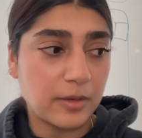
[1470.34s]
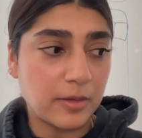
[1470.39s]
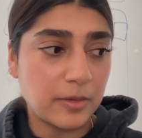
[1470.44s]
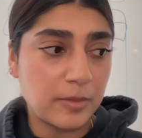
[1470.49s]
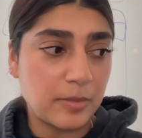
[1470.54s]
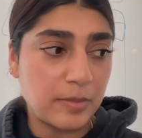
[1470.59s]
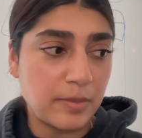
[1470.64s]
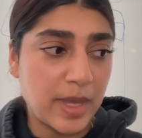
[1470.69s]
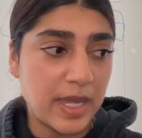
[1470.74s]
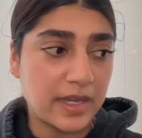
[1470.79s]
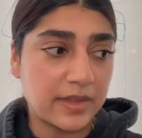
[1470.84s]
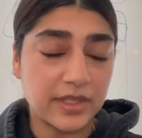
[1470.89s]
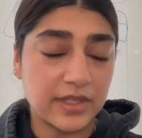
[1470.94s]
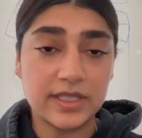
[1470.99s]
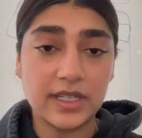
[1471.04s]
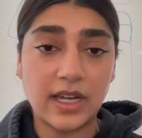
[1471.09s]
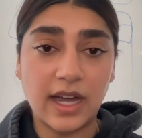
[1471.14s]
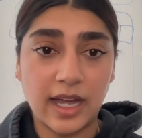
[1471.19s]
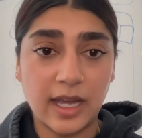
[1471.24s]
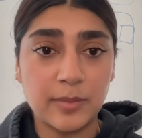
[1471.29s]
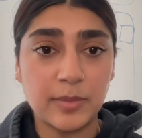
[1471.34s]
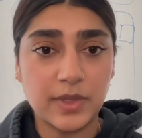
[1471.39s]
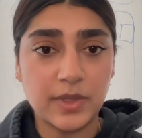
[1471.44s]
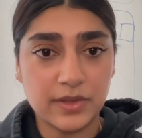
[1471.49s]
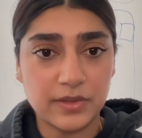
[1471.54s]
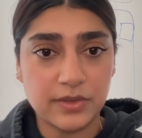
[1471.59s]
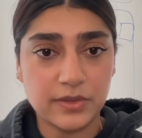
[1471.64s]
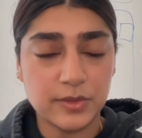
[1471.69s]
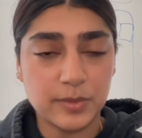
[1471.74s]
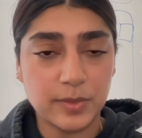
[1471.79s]
make the time
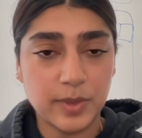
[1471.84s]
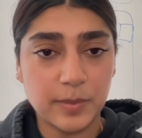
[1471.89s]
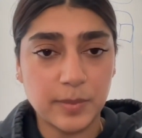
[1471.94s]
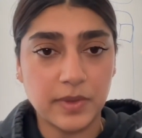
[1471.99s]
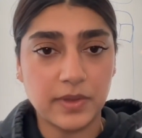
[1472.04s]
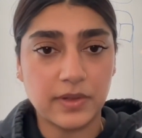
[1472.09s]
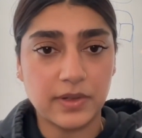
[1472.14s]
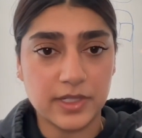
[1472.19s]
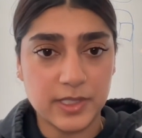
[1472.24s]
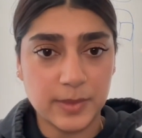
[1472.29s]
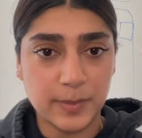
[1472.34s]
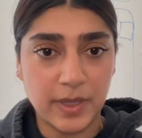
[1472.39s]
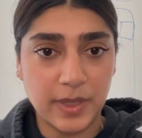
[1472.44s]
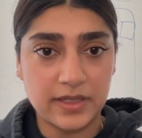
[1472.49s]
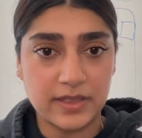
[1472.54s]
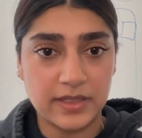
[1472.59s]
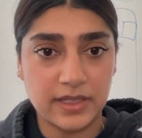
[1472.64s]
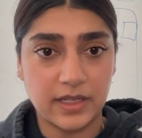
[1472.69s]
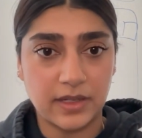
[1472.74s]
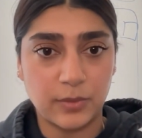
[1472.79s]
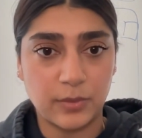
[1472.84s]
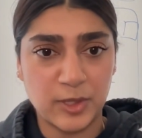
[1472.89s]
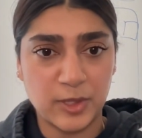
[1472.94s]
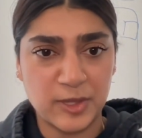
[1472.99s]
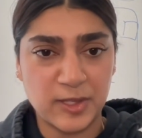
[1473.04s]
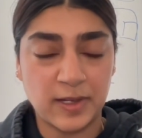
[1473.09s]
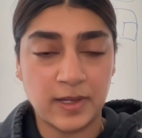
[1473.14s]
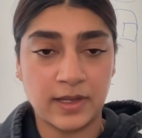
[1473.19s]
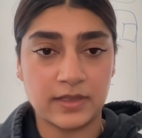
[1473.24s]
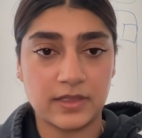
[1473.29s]
that those people are spending with
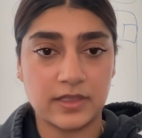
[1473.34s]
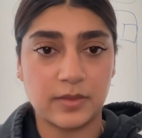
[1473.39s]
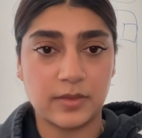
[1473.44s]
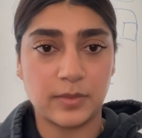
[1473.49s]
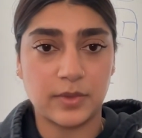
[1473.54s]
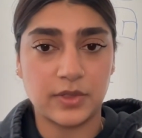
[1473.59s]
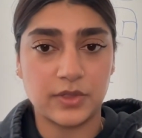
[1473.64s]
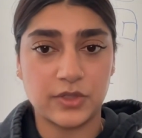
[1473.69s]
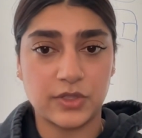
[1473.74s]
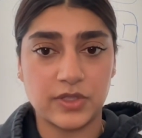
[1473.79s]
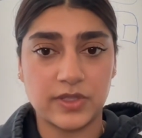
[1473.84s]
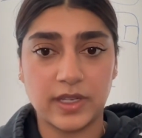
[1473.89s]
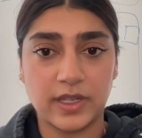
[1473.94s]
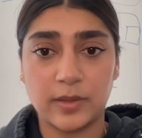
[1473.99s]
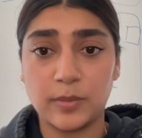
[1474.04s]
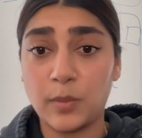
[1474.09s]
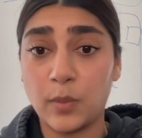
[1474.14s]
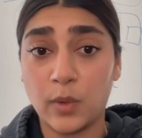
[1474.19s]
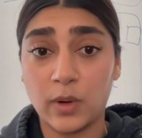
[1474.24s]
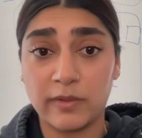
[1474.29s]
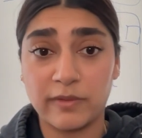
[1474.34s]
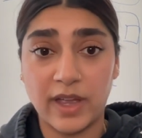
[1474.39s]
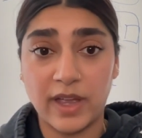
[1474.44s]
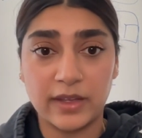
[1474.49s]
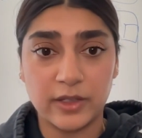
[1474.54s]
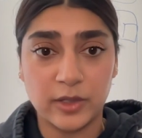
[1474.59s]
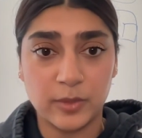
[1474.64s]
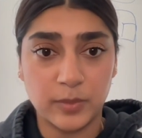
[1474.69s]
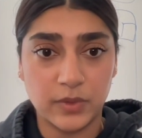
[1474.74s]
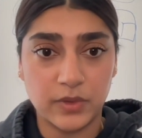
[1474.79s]
the customer just like more
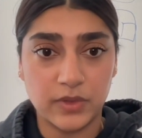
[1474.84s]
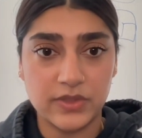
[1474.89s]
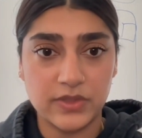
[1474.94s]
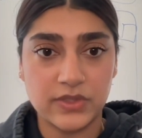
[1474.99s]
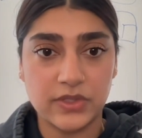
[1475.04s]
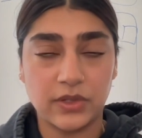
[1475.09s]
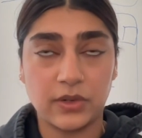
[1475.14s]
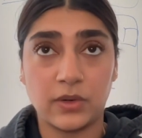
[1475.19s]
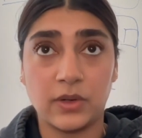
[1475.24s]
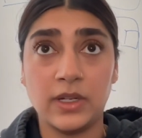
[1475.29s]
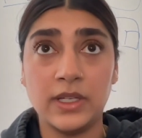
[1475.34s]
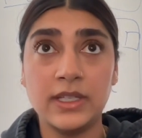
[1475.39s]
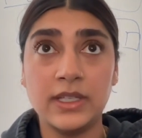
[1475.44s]
valuable? So